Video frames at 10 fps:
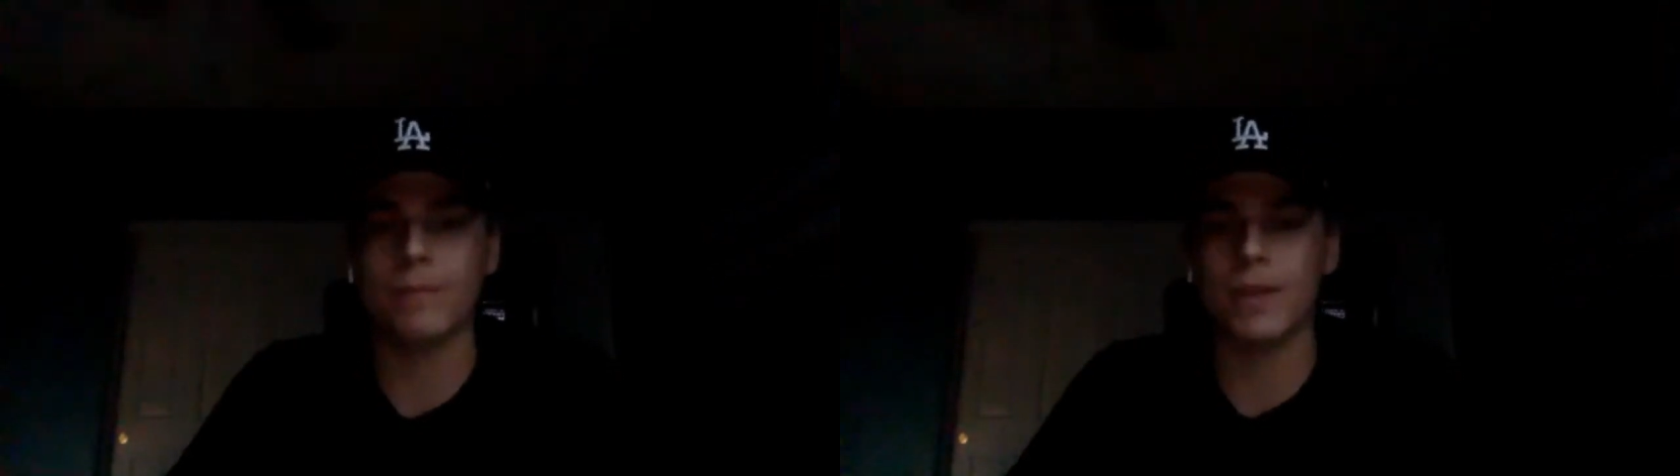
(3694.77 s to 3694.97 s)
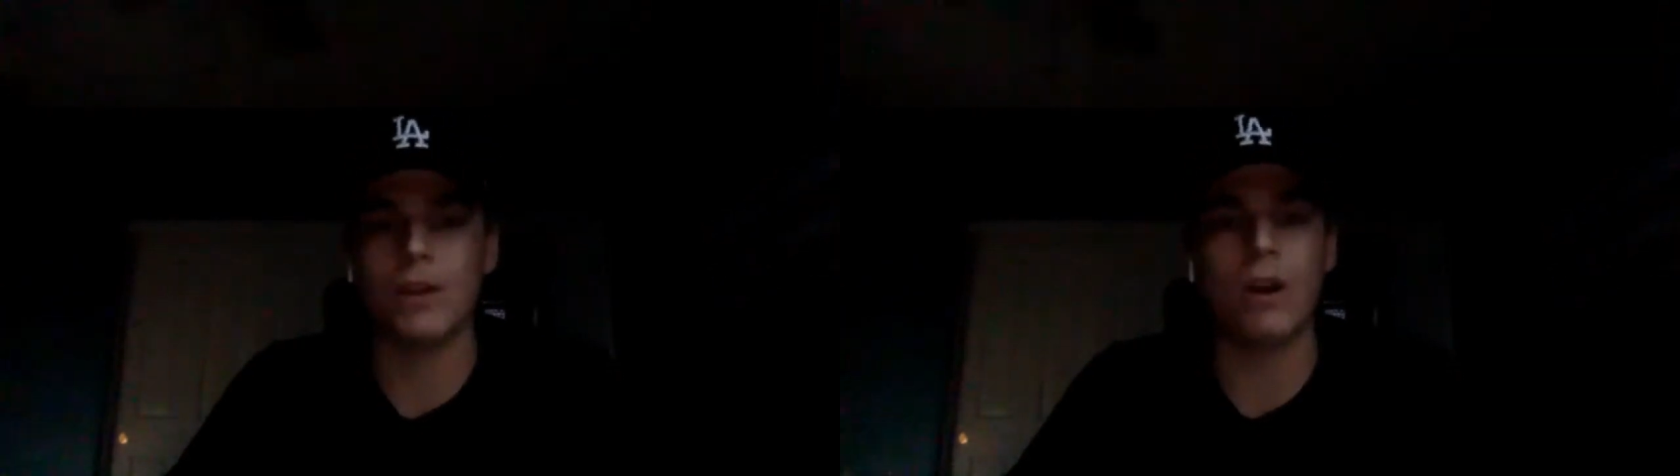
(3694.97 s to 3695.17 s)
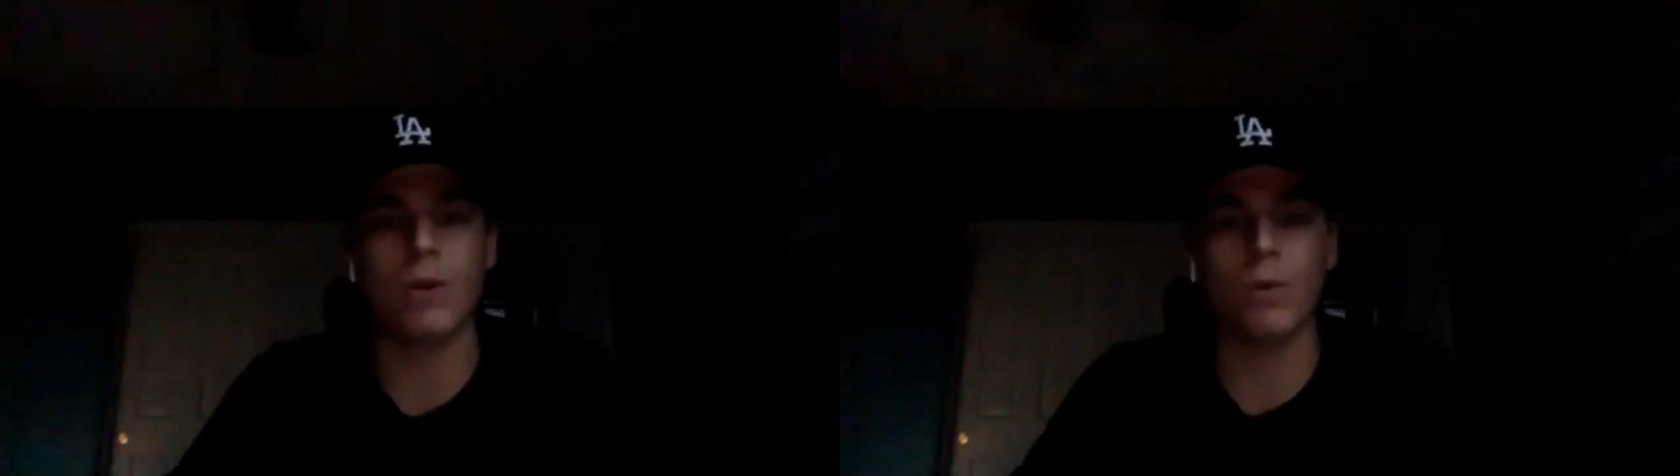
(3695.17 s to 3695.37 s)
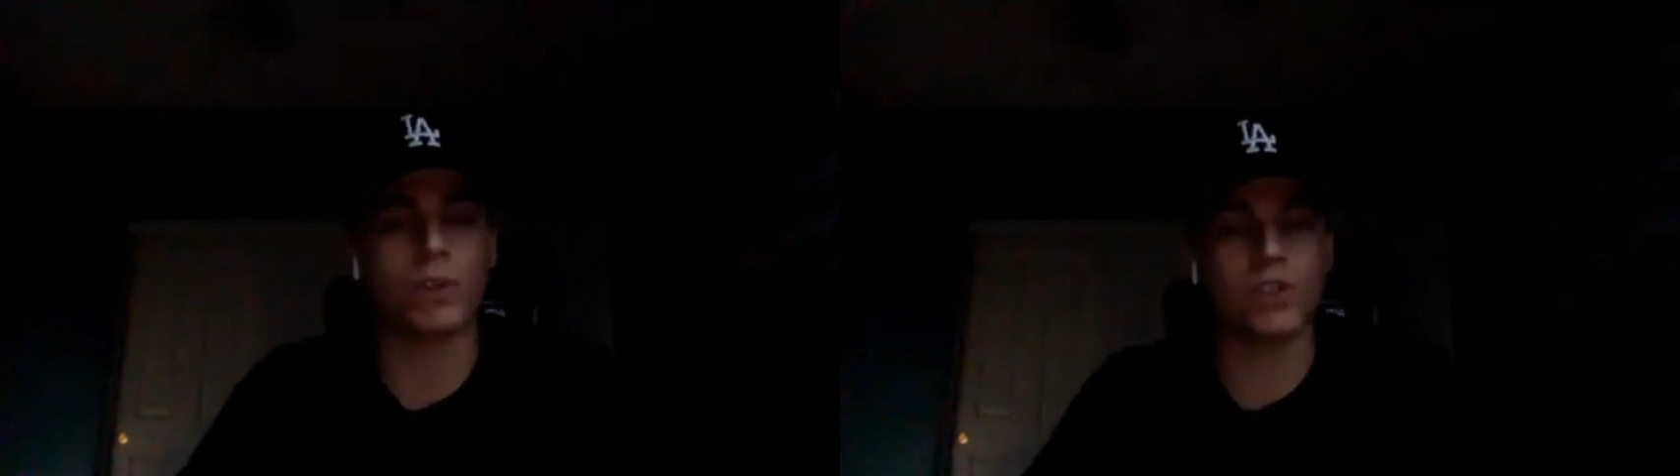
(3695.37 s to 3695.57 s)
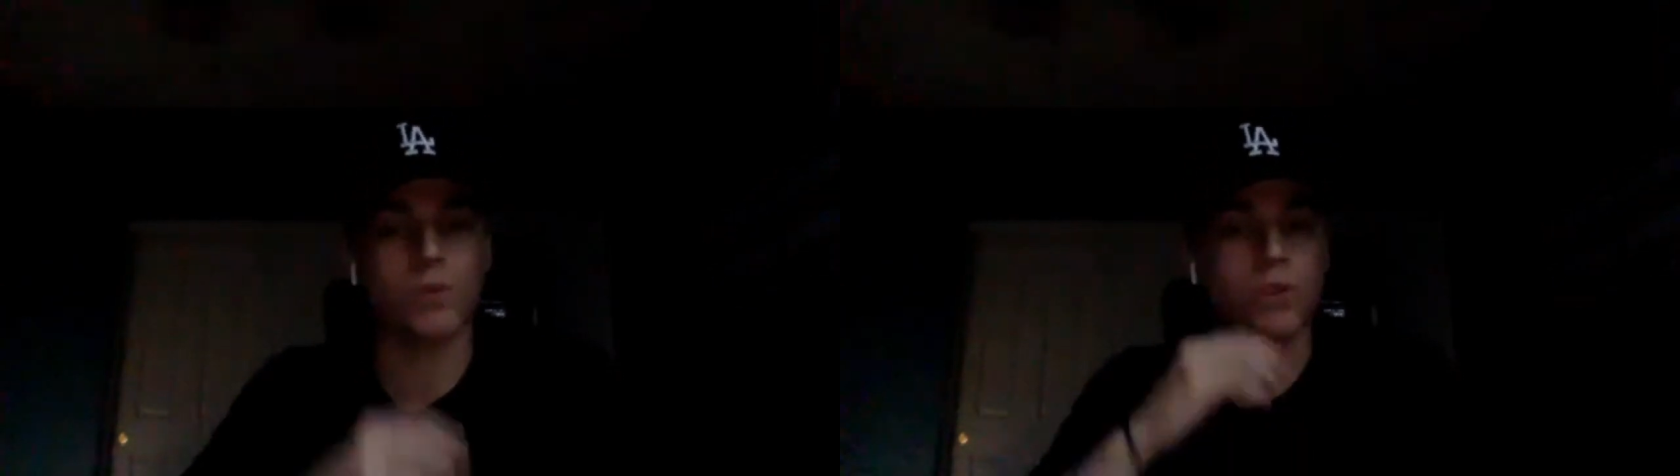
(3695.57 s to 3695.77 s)
And
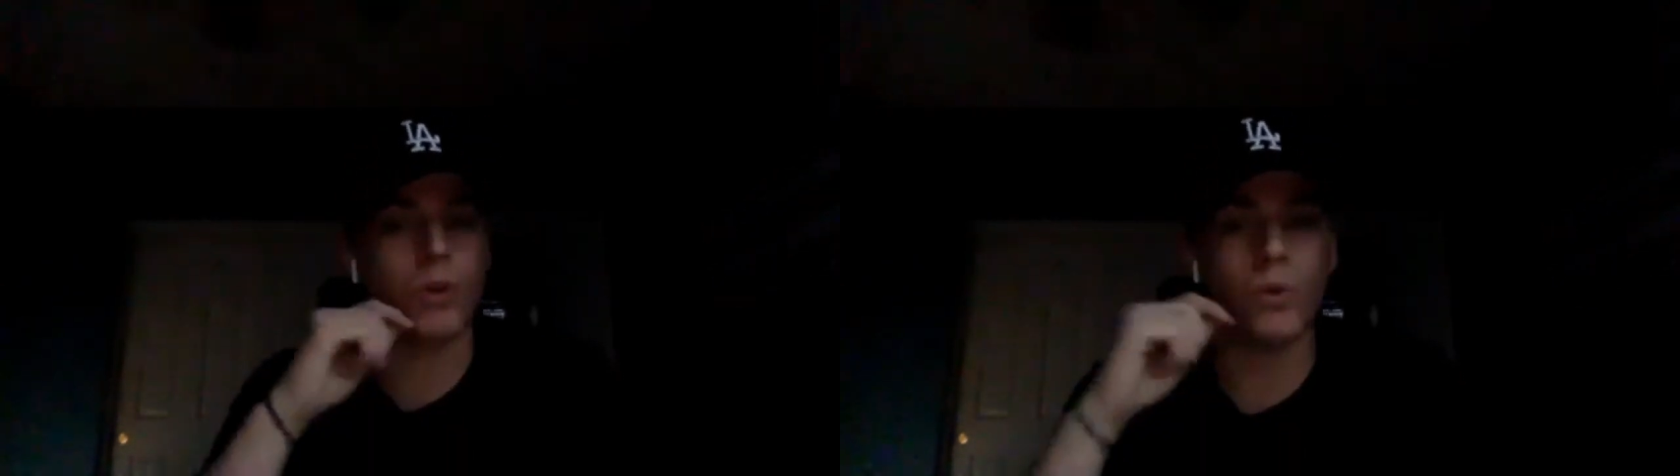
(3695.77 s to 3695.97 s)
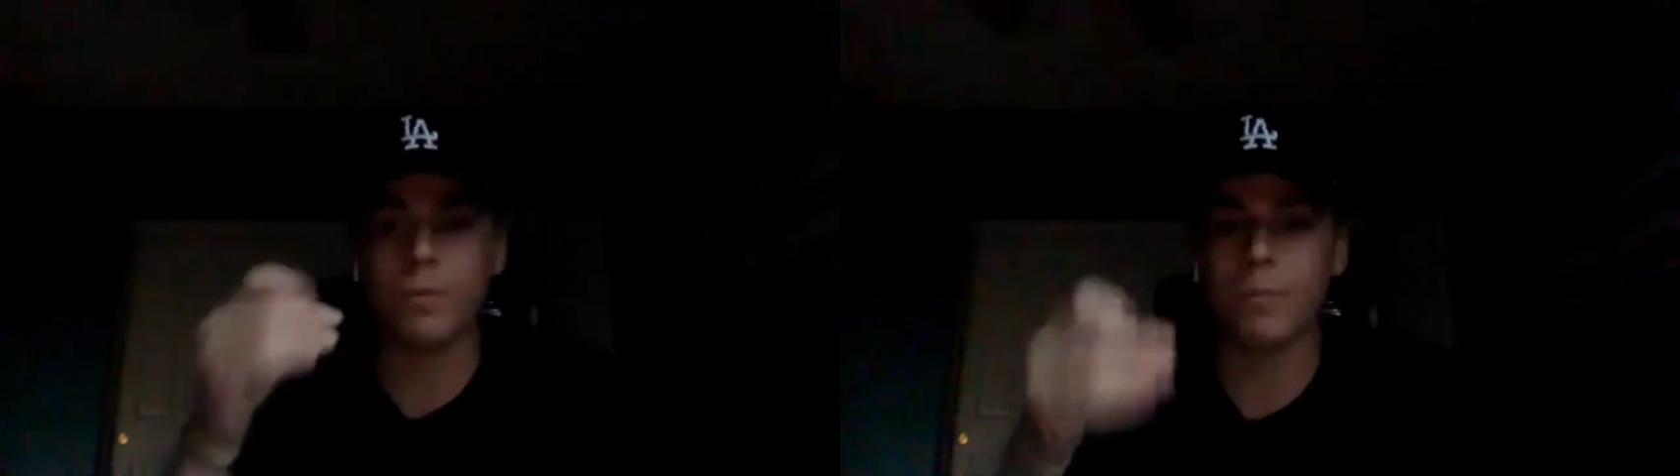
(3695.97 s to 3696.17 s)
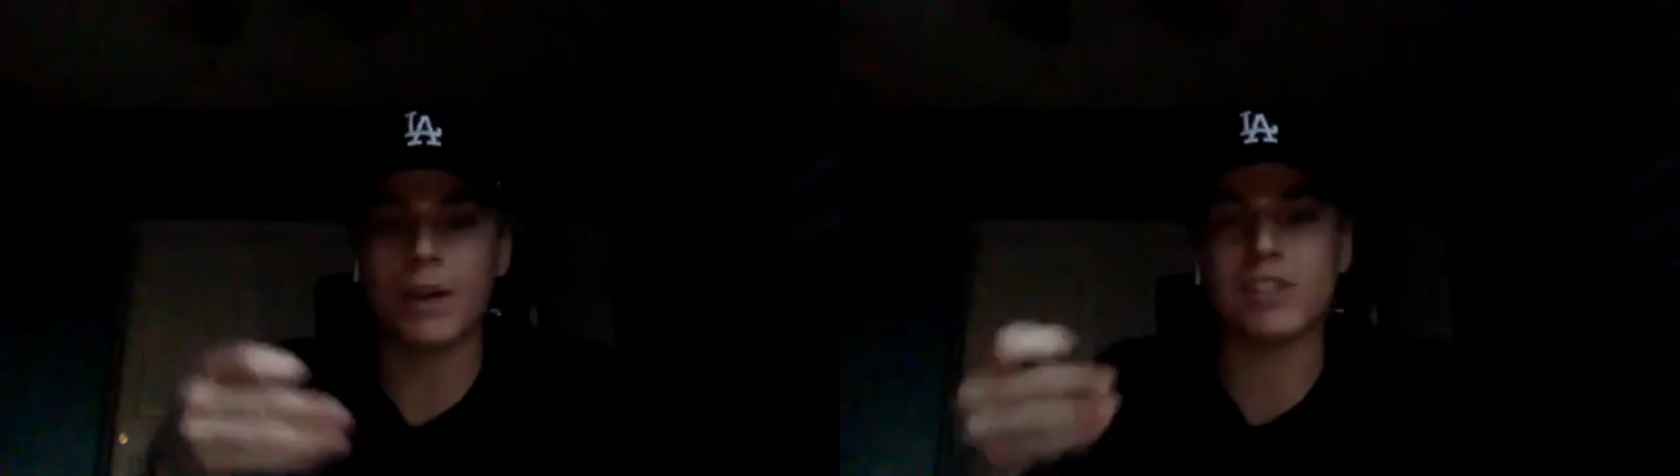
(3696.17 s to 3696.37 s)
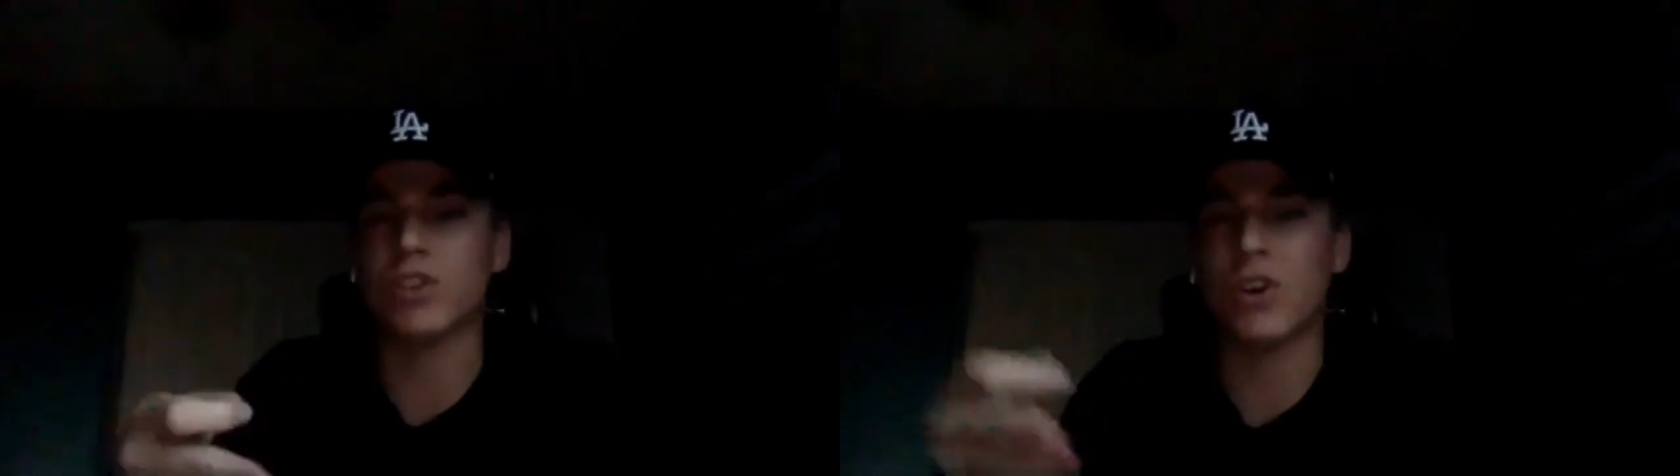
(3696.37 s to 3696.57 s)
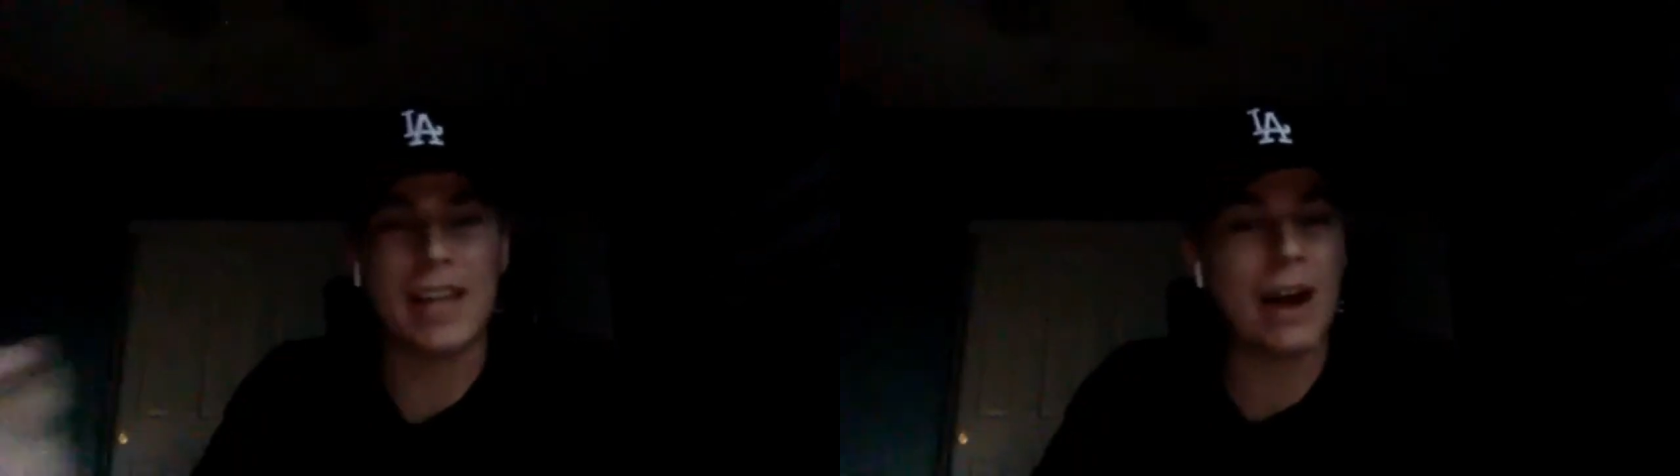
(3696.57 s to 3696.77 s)
once you do, by starting